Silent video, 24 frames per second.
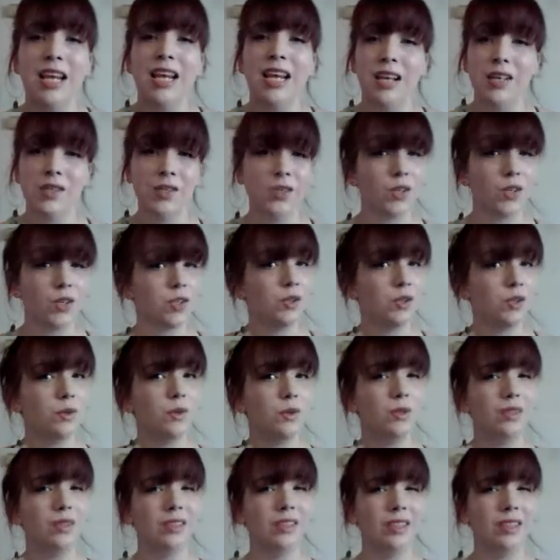it's
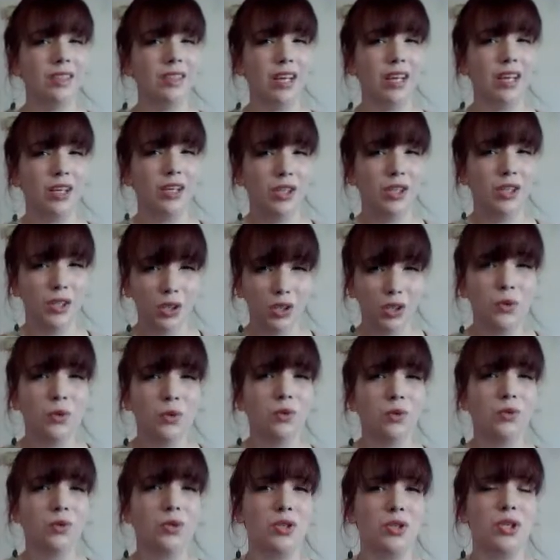also a
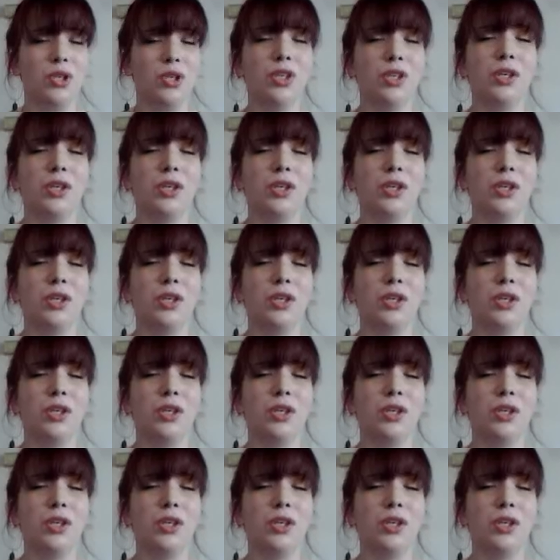huge,